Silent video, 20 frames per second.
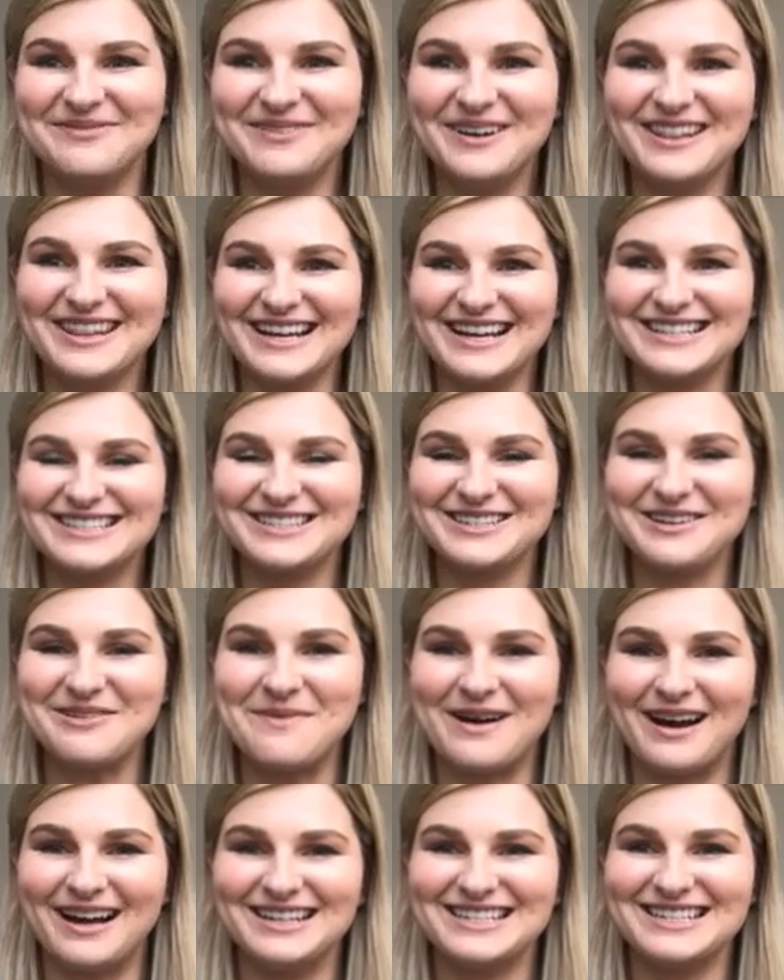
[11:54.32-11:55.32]
Well, thanks so
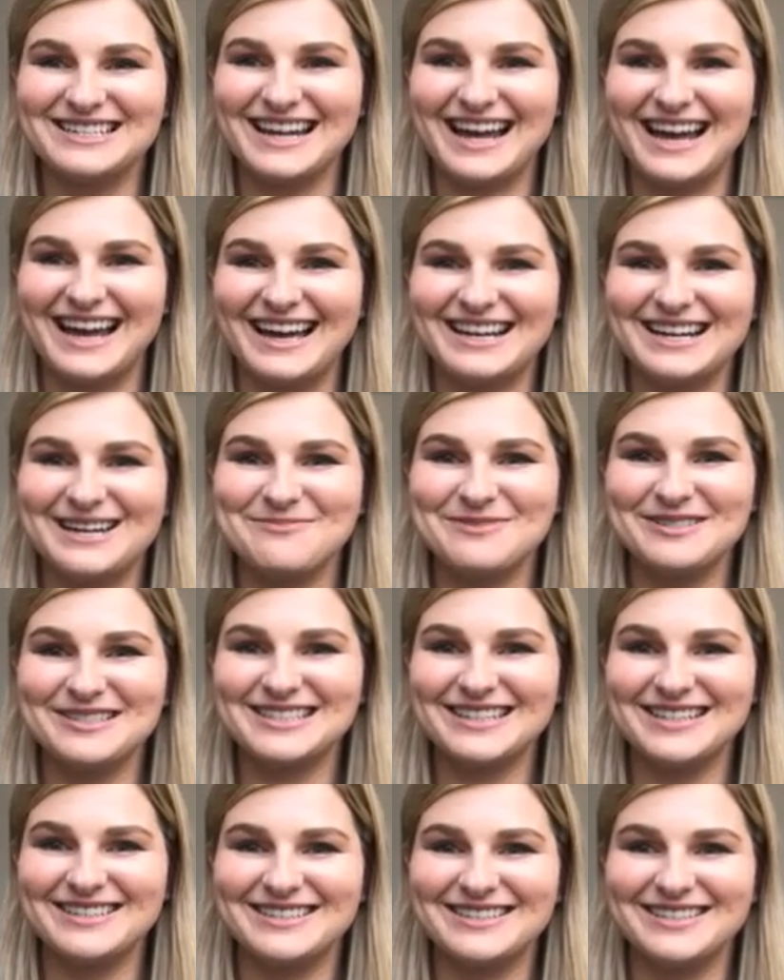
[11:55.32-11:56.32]
much, and we'll
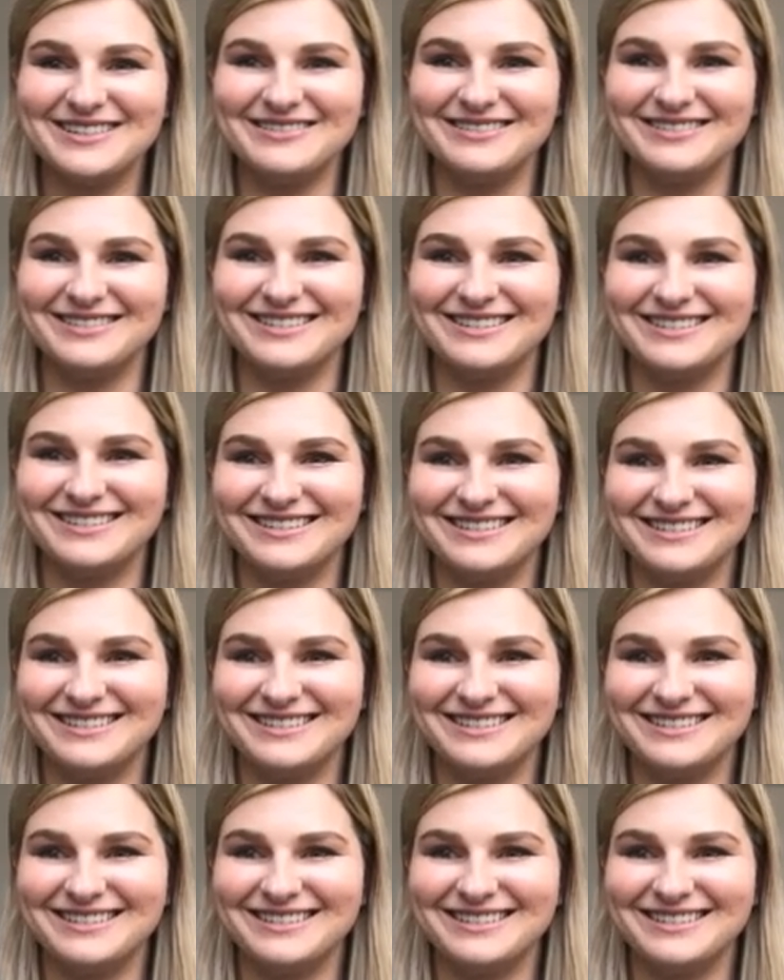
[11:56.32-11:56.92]
see you soon.